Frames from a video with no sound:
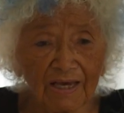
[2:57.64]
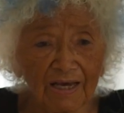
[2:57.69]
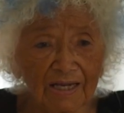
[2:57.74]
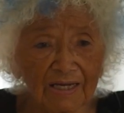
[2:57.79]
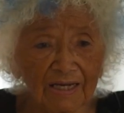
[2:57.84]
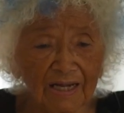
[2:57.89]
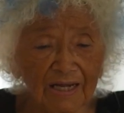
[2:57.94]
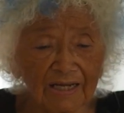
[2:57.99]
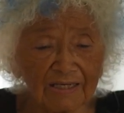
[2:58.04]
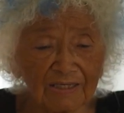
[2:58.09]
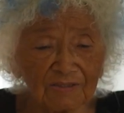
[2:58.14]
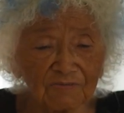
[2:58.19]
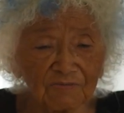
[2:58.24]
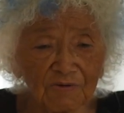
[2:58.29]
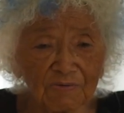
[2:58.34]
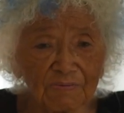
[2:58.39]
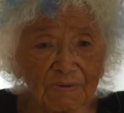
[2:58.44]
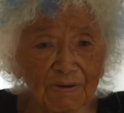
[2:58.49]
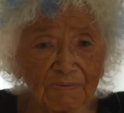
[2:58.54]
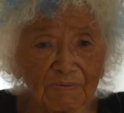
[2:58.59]
and I can
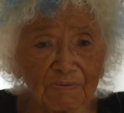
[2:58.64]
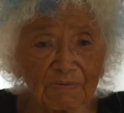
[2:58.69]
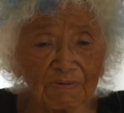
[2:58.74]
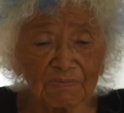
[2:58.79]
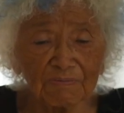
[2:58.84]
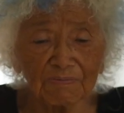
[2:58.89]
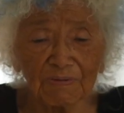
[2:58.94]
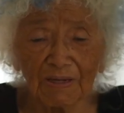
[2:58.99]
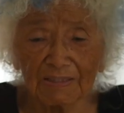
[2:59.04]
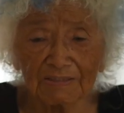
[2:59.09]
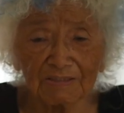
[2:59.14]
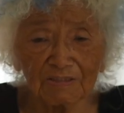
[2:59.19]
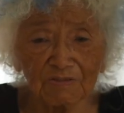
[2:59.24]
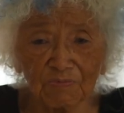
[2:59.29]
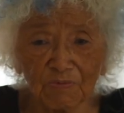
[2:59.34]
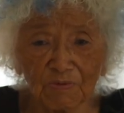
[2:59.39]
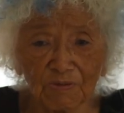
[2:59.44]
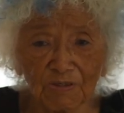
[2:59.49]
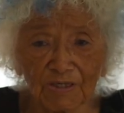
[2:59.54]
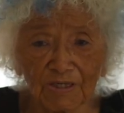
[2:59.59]
remember the blood
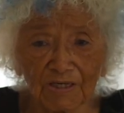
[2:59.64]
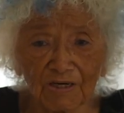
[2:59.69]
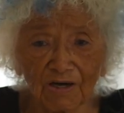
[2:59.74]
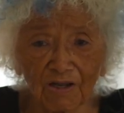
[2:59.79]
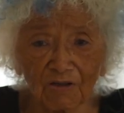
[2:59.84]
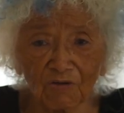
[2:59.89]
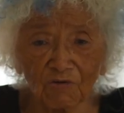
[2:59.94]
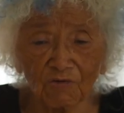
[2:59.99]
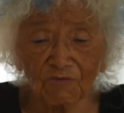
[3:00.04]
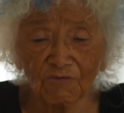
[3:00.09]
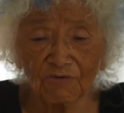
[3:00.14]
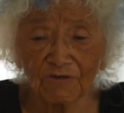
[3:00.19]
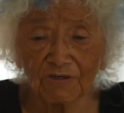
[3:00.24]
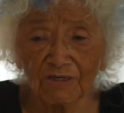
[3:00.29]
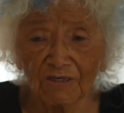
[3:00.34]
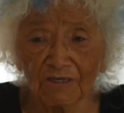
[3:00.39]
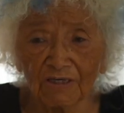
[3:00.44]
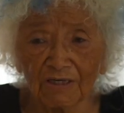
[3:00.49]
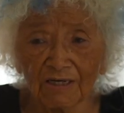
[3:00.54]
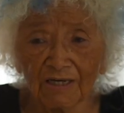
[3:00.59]
spurting all
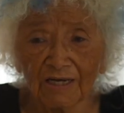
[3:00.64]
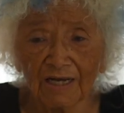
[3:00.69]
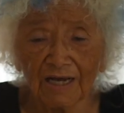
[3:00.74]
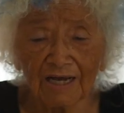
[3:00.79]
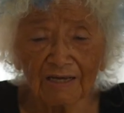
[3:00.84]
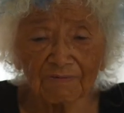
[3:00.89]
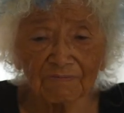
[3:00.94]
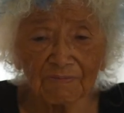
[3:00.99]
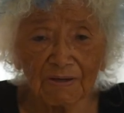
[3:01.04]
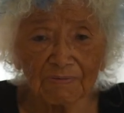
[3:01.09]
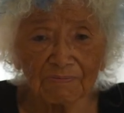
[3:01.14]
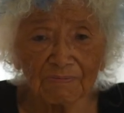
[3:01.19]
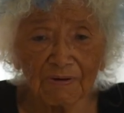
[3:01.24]
over, and my